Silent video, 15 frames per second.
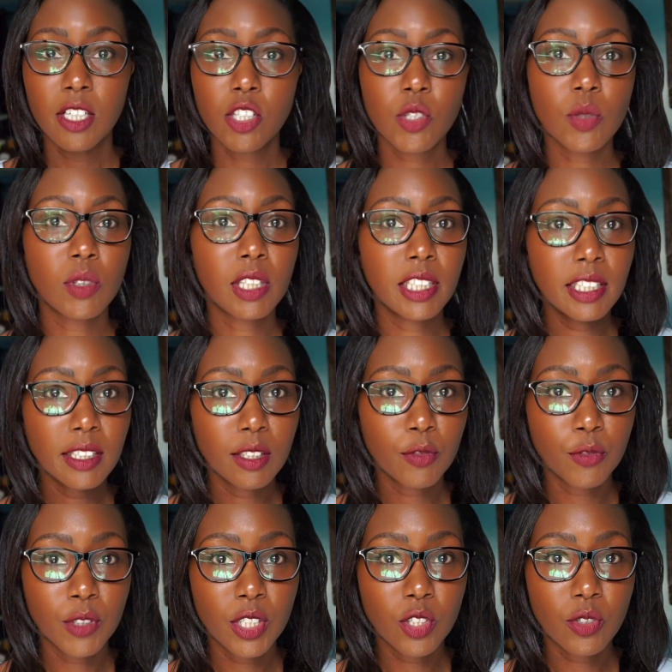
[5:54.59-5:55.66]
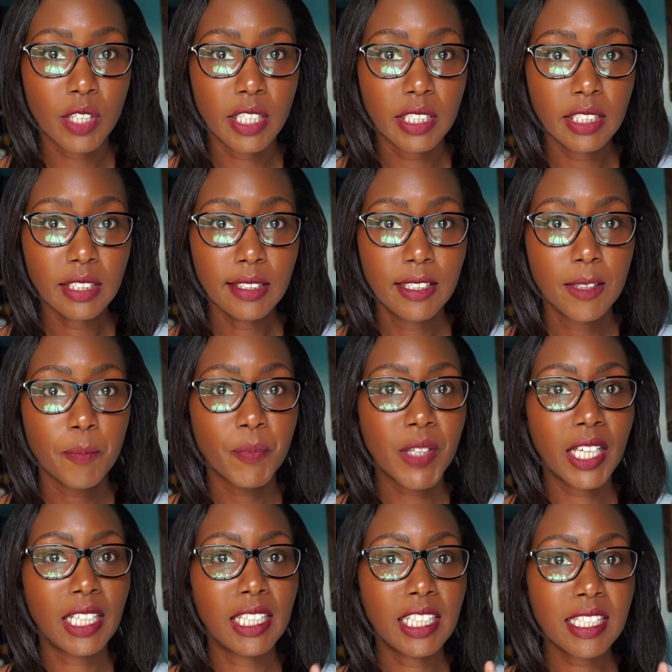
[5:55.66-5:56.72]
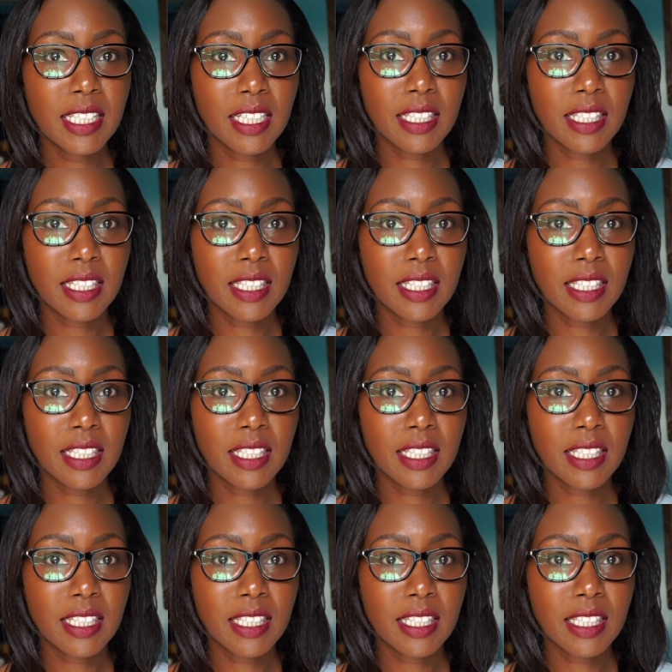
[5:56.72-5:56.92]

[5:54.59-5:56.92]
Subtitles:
So click the free training and let's